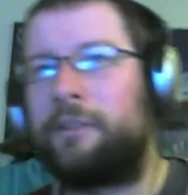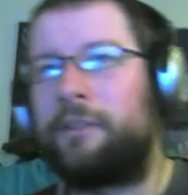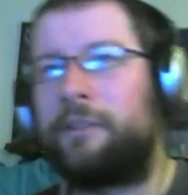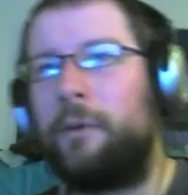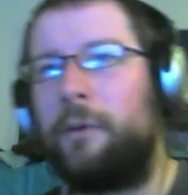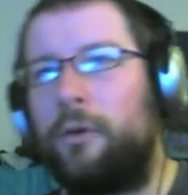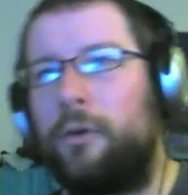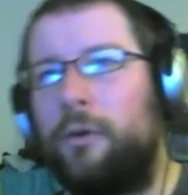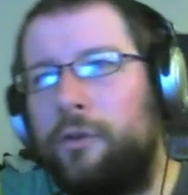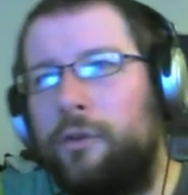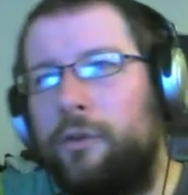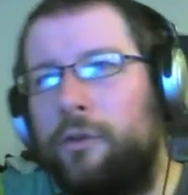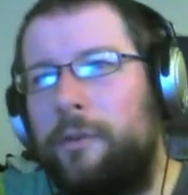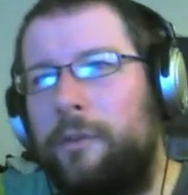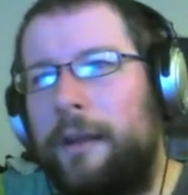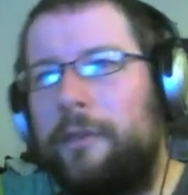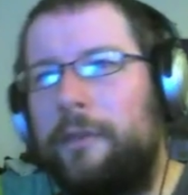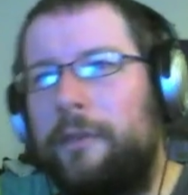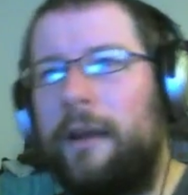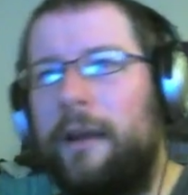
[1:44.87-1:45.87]
small
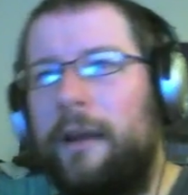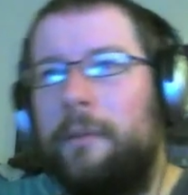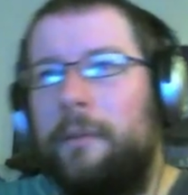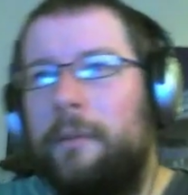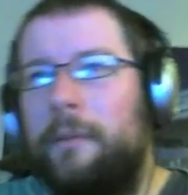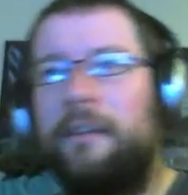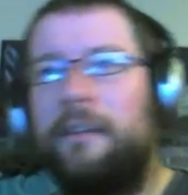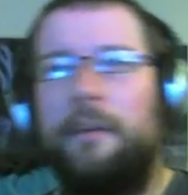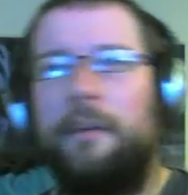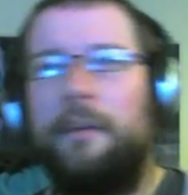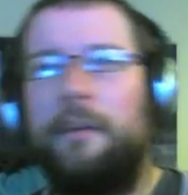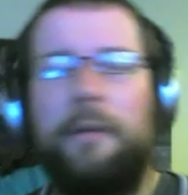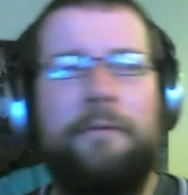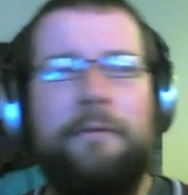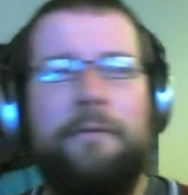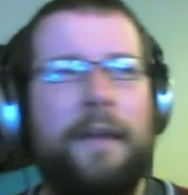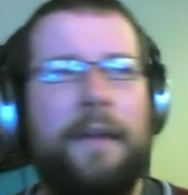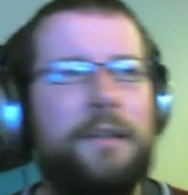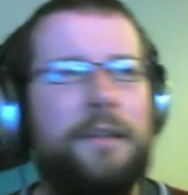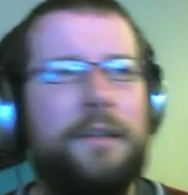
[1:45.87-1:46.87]
two-man development team,
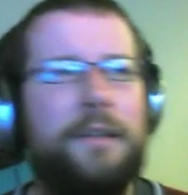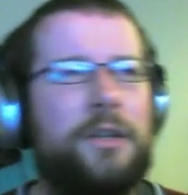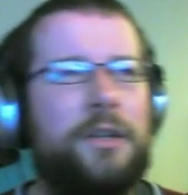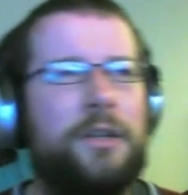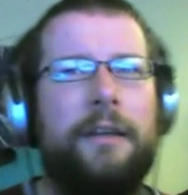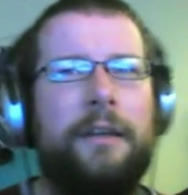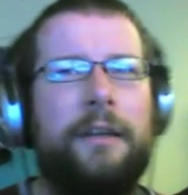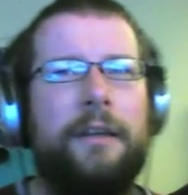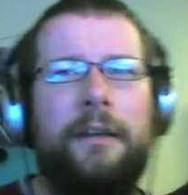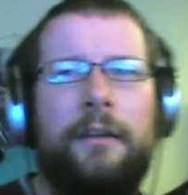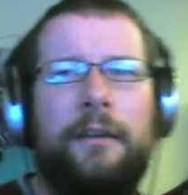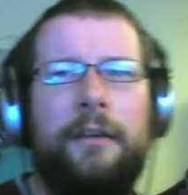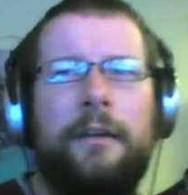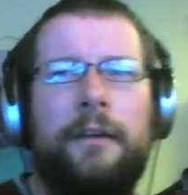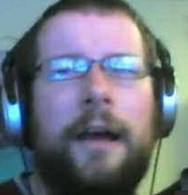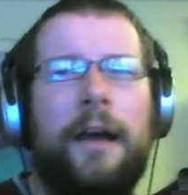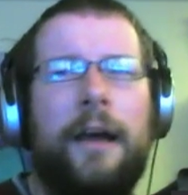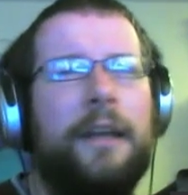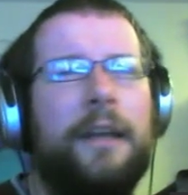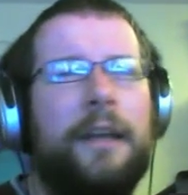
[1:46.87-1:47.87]
eventually
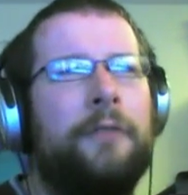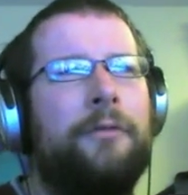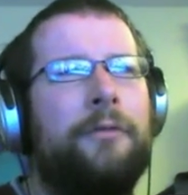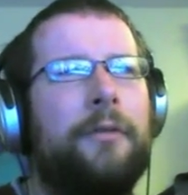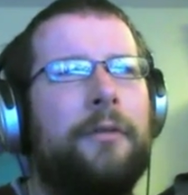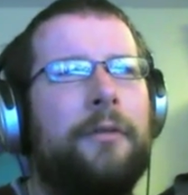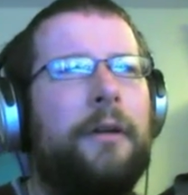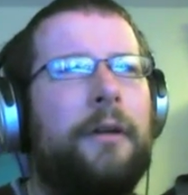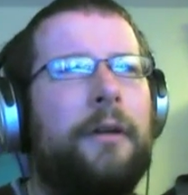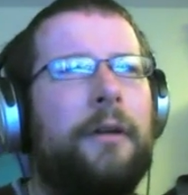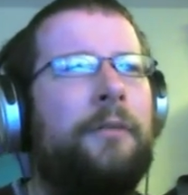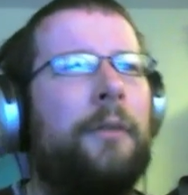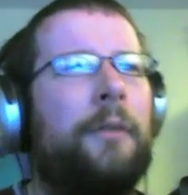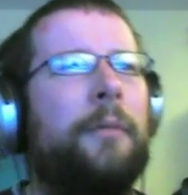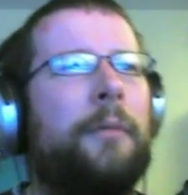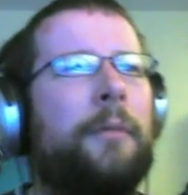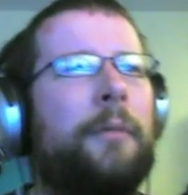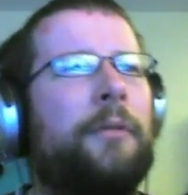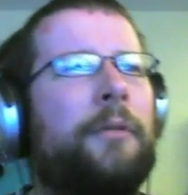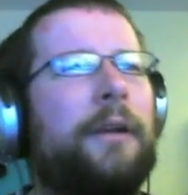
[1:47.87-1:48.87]
kind of, if I
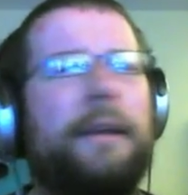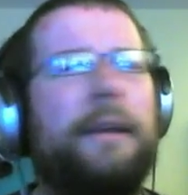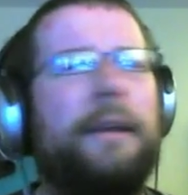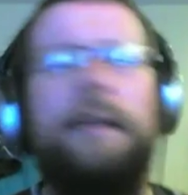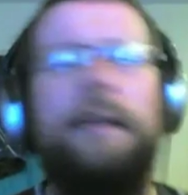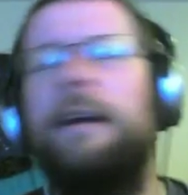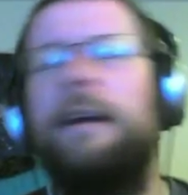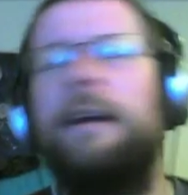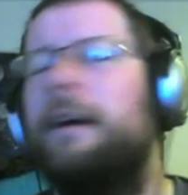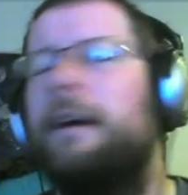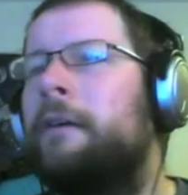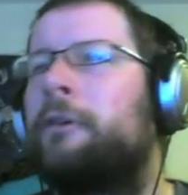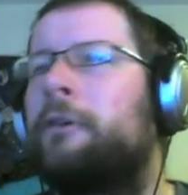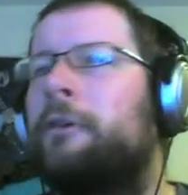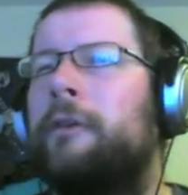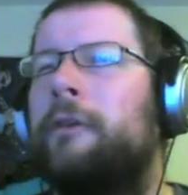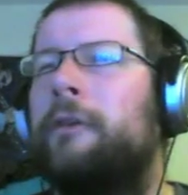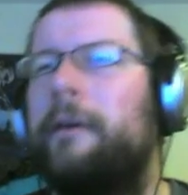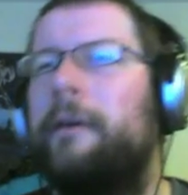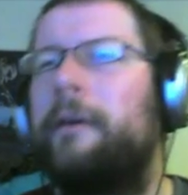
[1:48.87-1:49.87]
remember correctly,
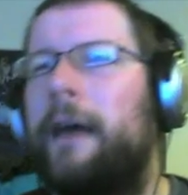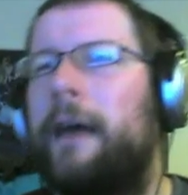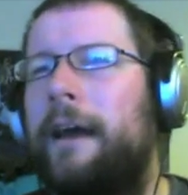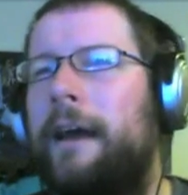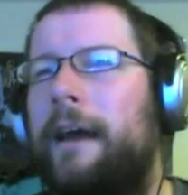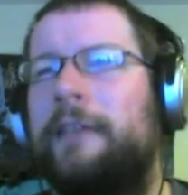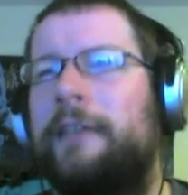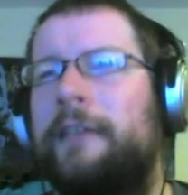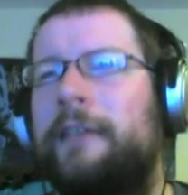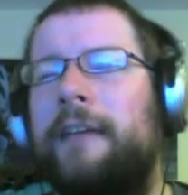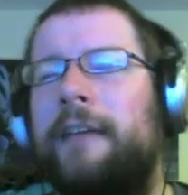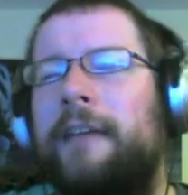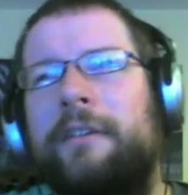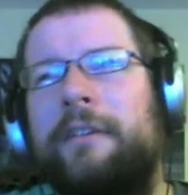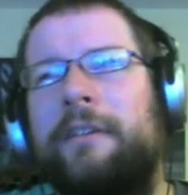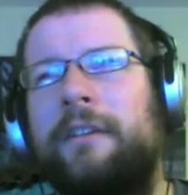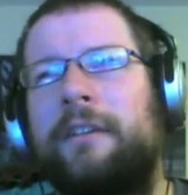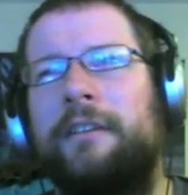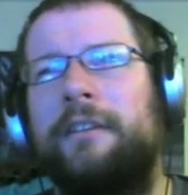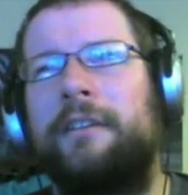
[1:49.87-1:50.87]

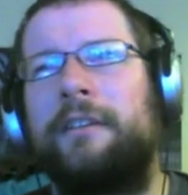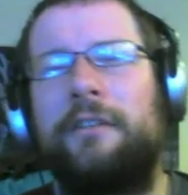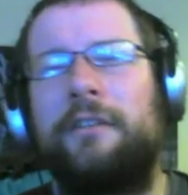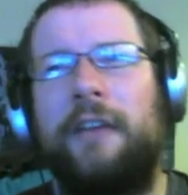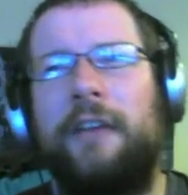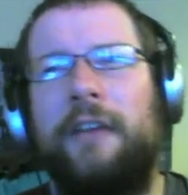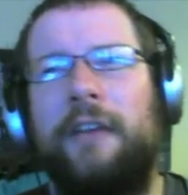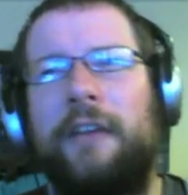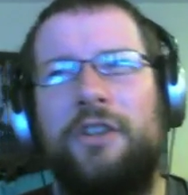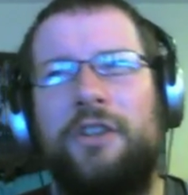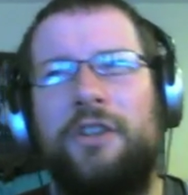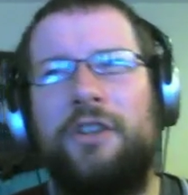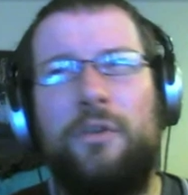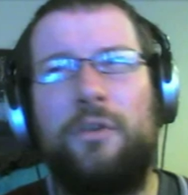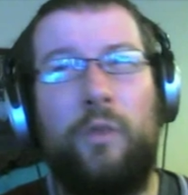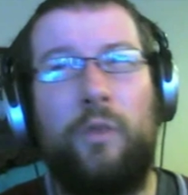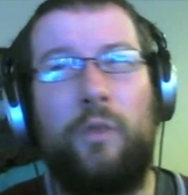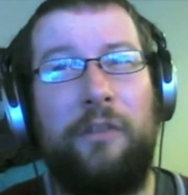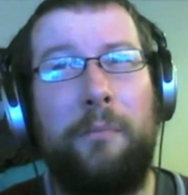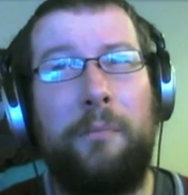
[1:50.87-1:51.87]
established an
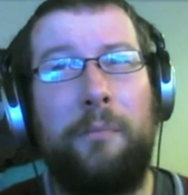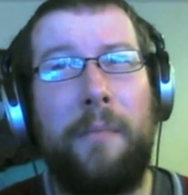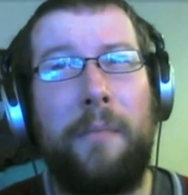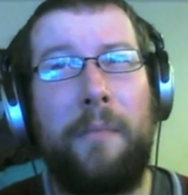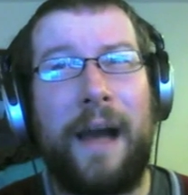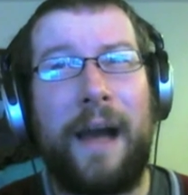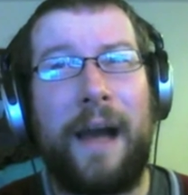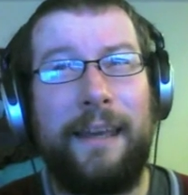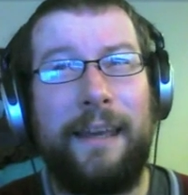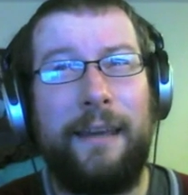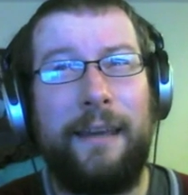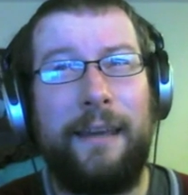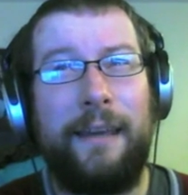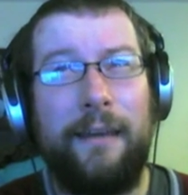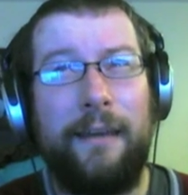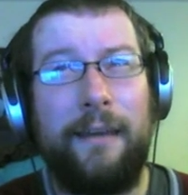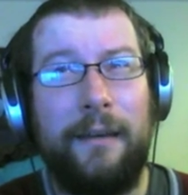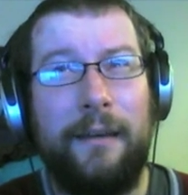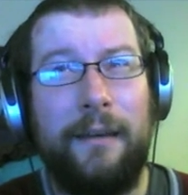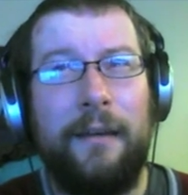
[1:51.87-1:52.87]
association with Mackie,
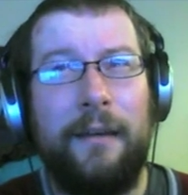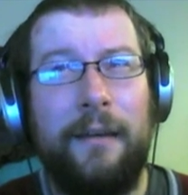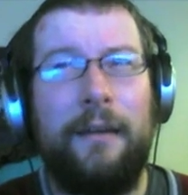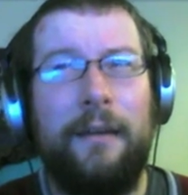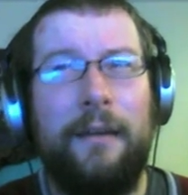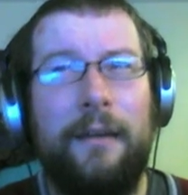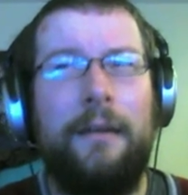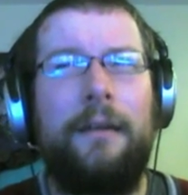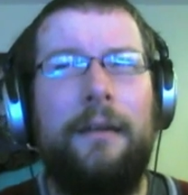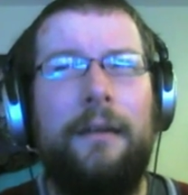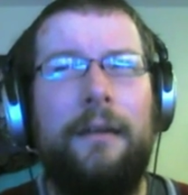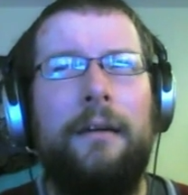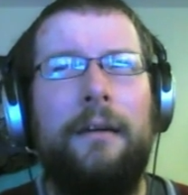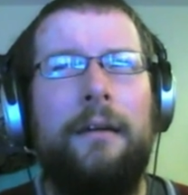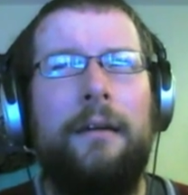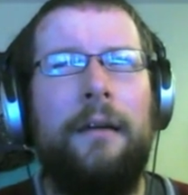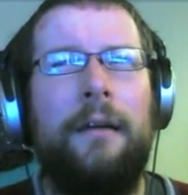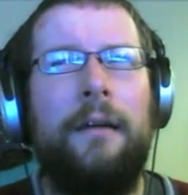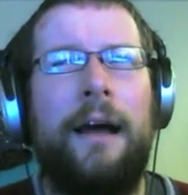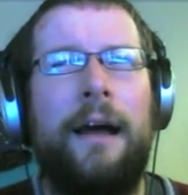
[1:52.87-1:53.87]

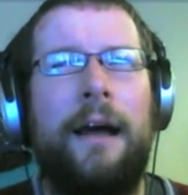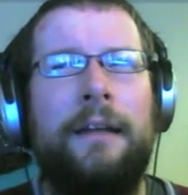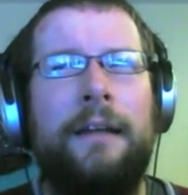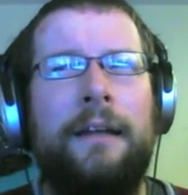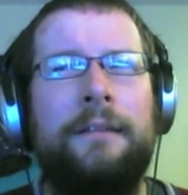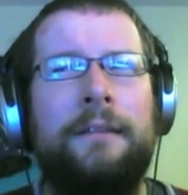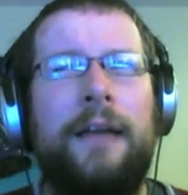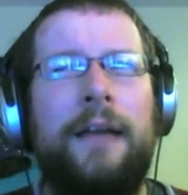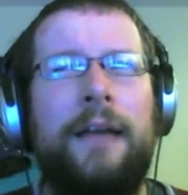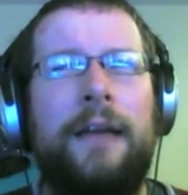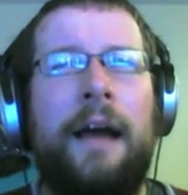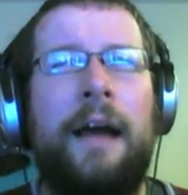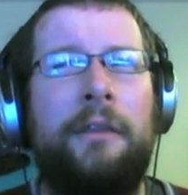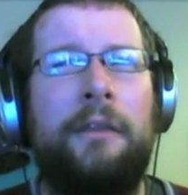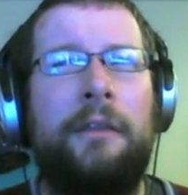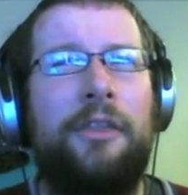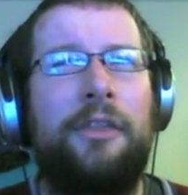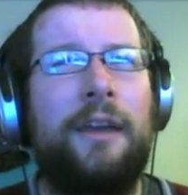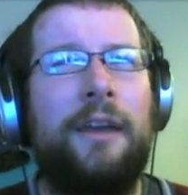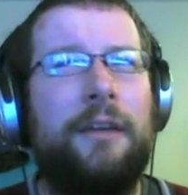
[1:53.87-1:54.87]
and I
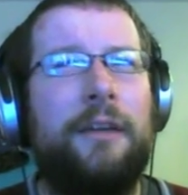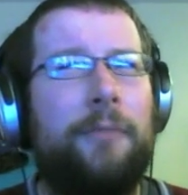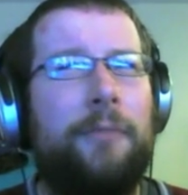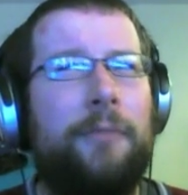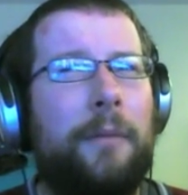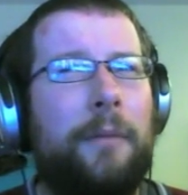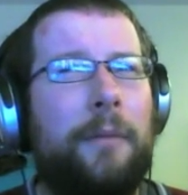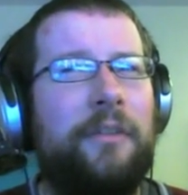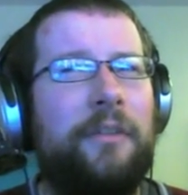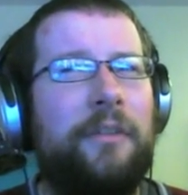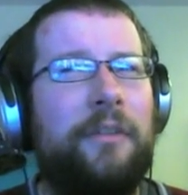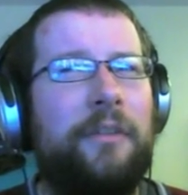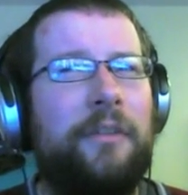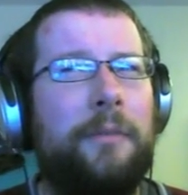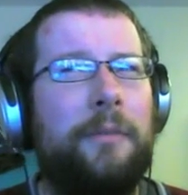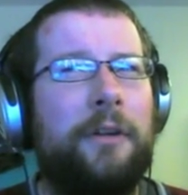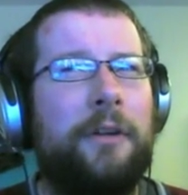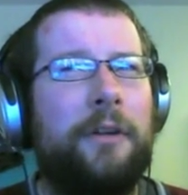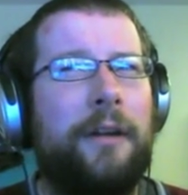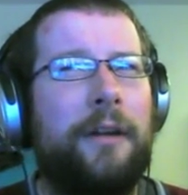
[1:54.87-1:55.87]
think, if my memory
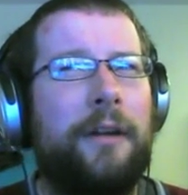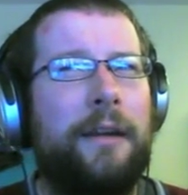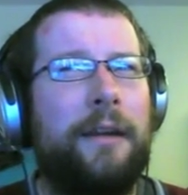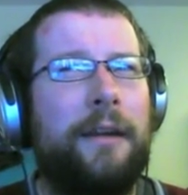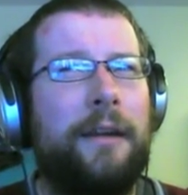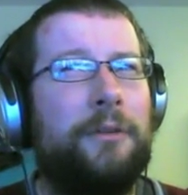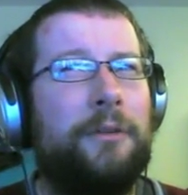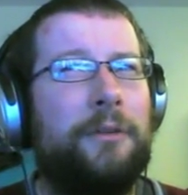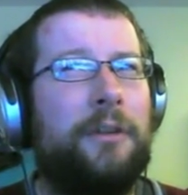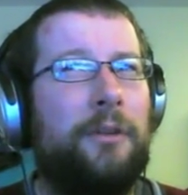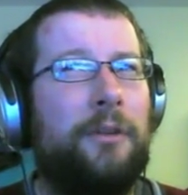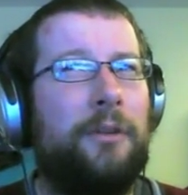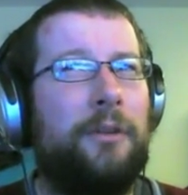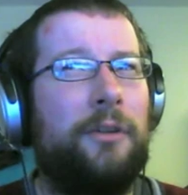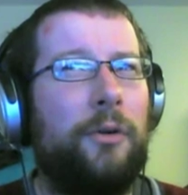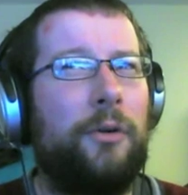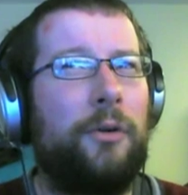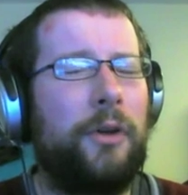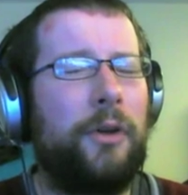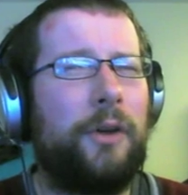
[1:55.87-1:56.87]
serves me correctly, it was the
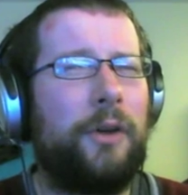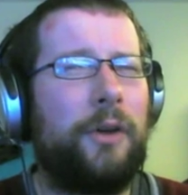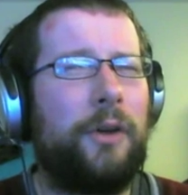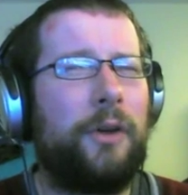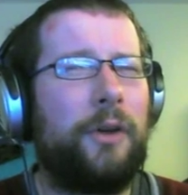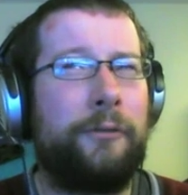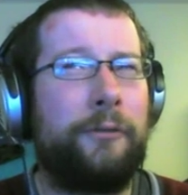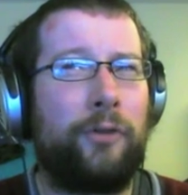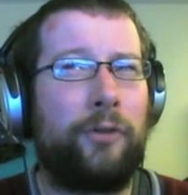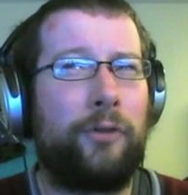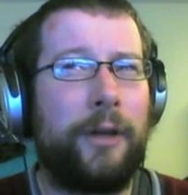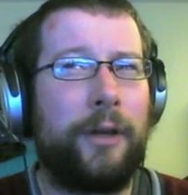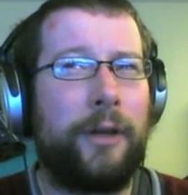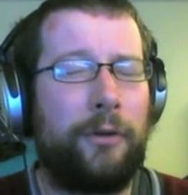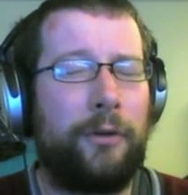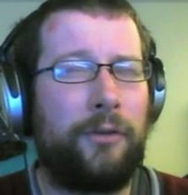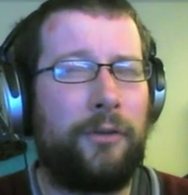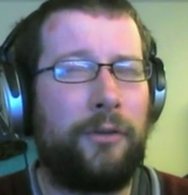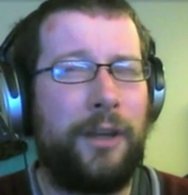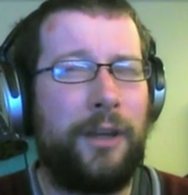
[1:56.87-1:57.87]
door you got for free
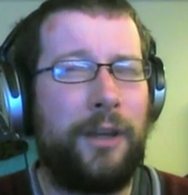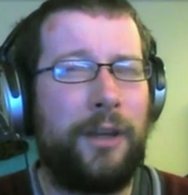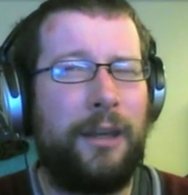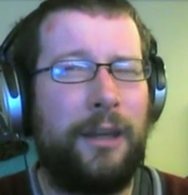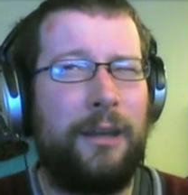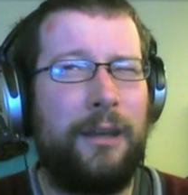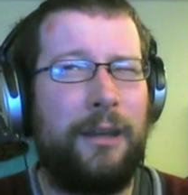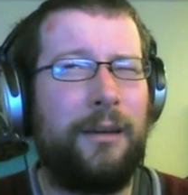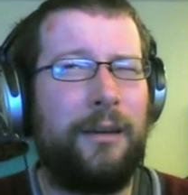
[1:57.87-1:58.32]
with the